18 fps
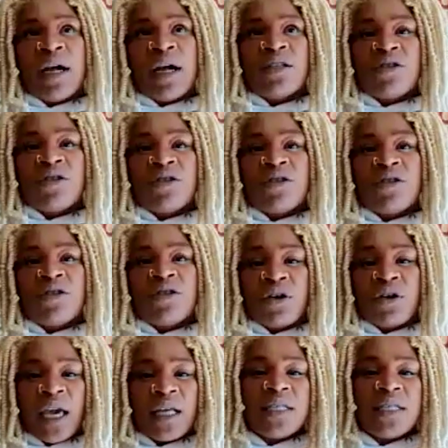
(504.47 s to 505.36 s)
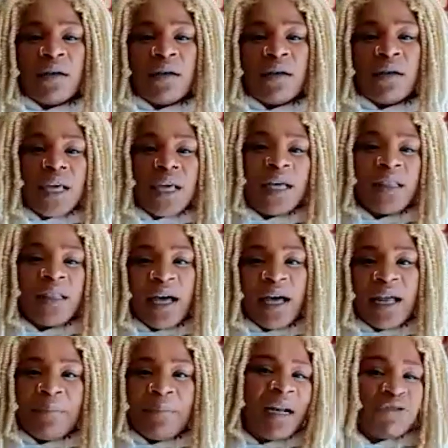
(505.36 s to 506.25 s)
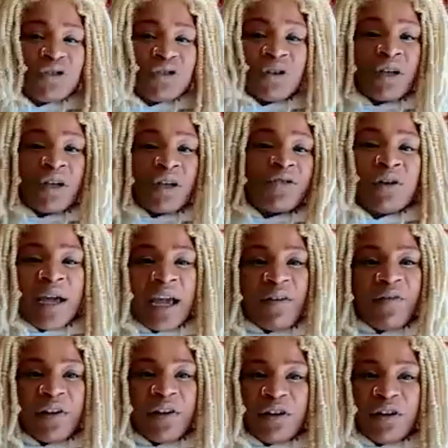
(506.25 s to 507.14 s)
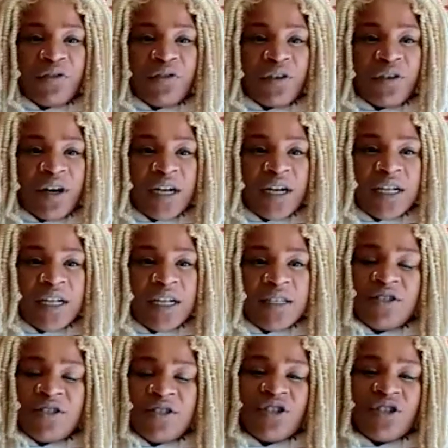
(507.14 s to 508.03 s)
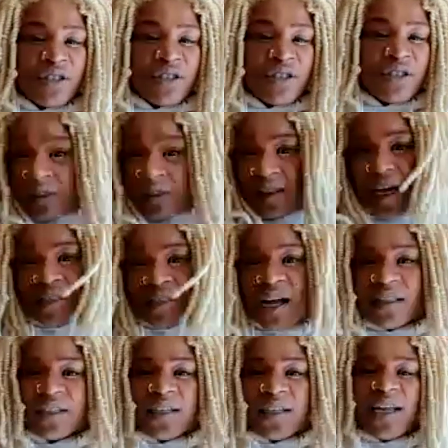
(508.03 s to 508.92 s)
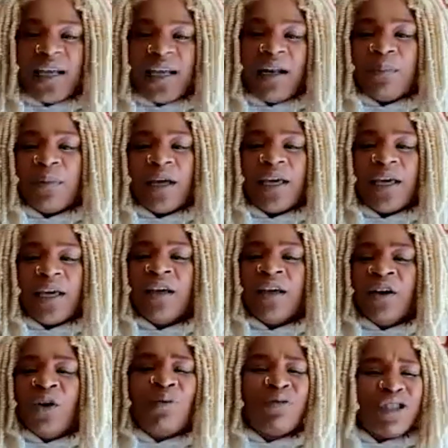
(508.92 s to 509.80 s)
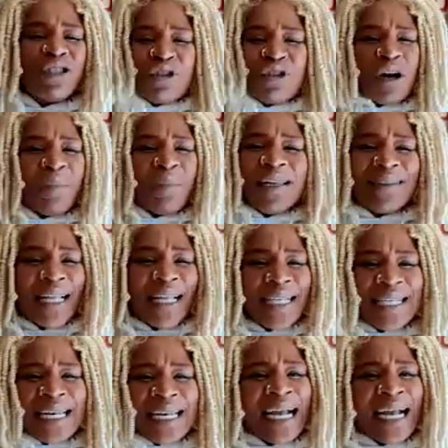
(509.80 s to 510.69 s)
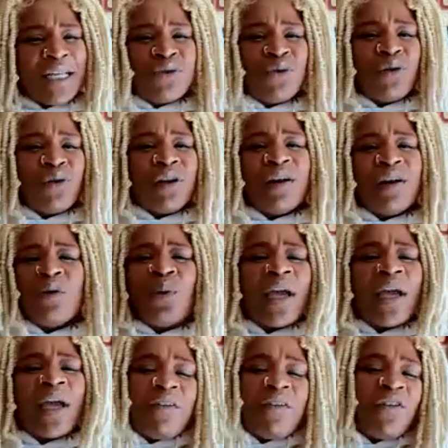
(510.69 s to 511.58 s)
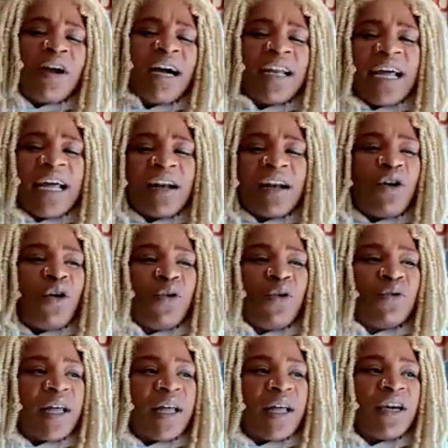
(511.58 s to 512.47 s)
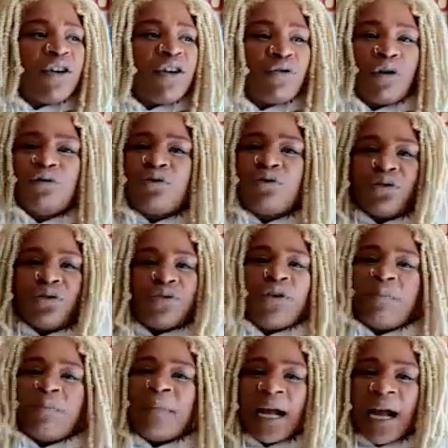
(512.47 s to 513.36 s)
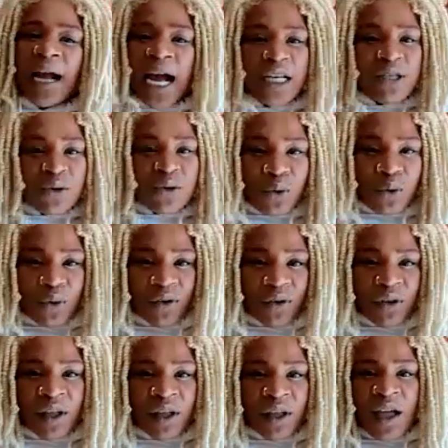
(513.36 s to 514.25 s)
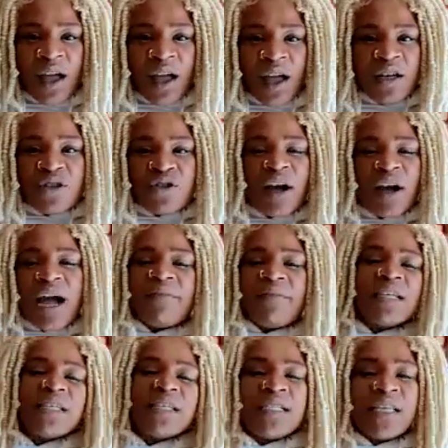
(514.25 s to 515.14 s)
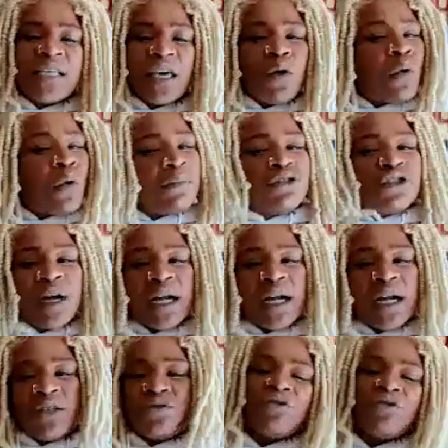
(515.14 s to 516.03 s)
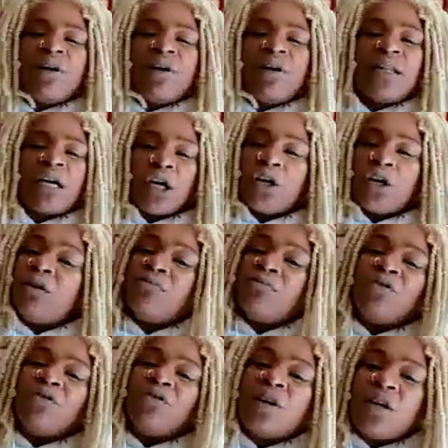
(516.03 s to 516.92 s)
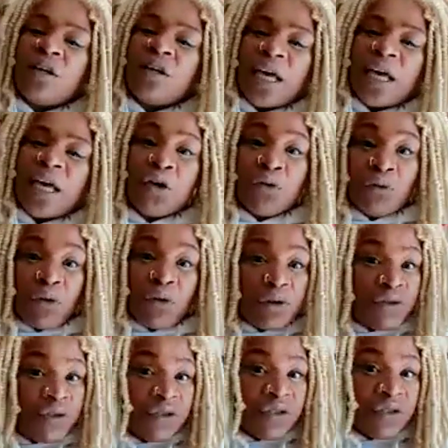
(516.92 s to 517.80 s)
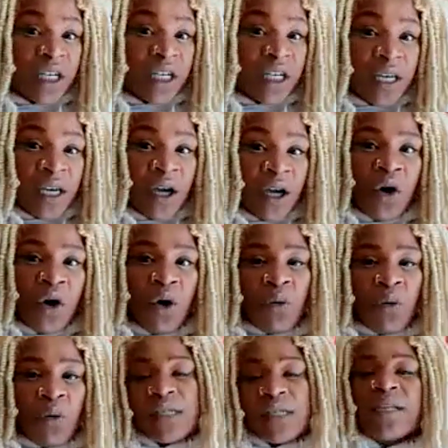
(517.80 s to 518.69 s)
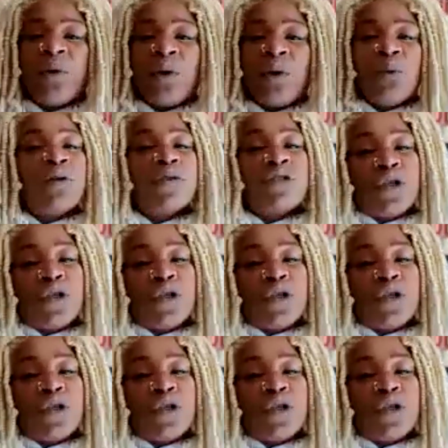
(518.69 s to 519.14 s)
to create something that. I mean, I was talking to a handful of friends just like over the last holiday, and I'm like, we're just talking about like things in high school, and I forgot I had a whole like grocery store in my high school. So I had this idea where I'm trying to create like a community like grocery, whereas like people